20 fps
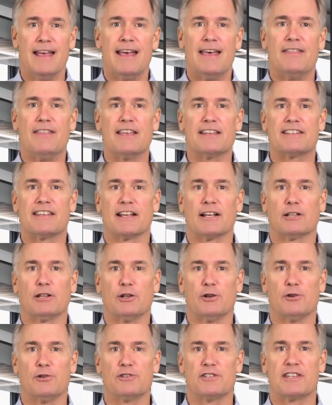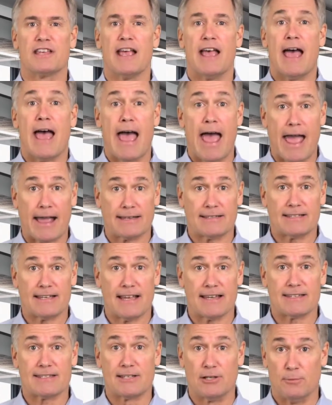This includes
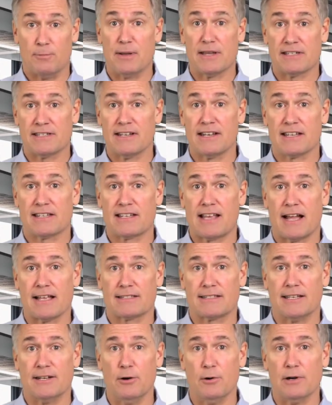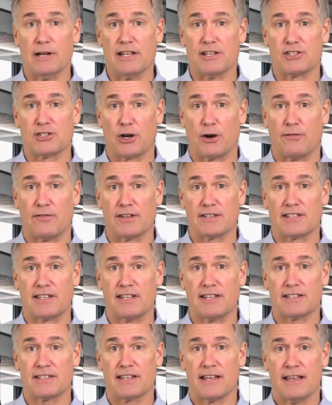access to business continuity
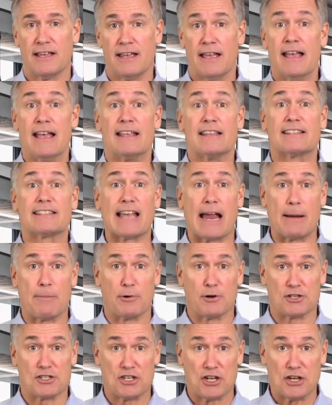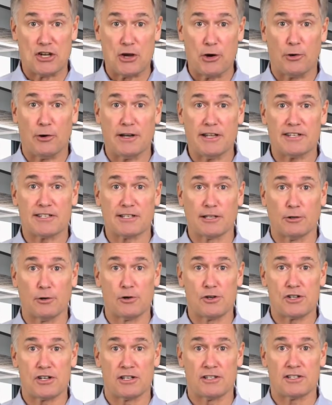services, cybersecurity
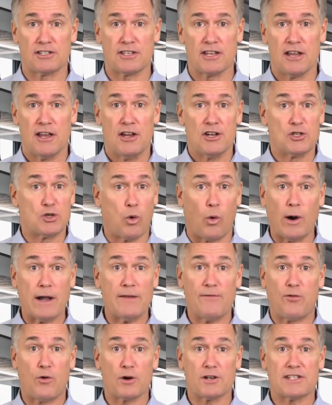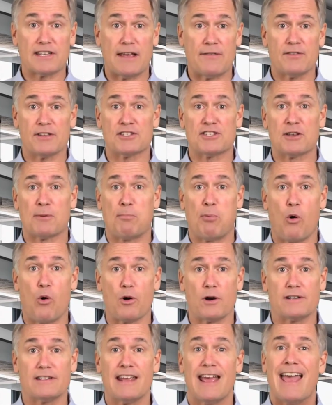solutions, 24/7
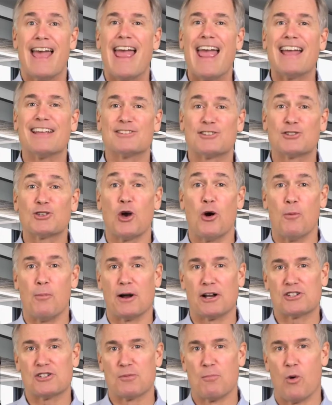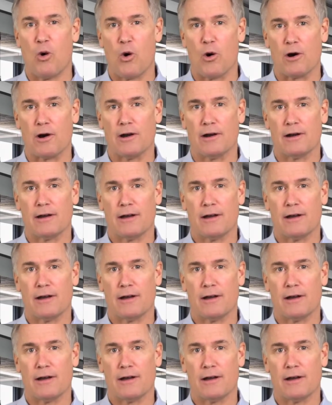support, and so much more.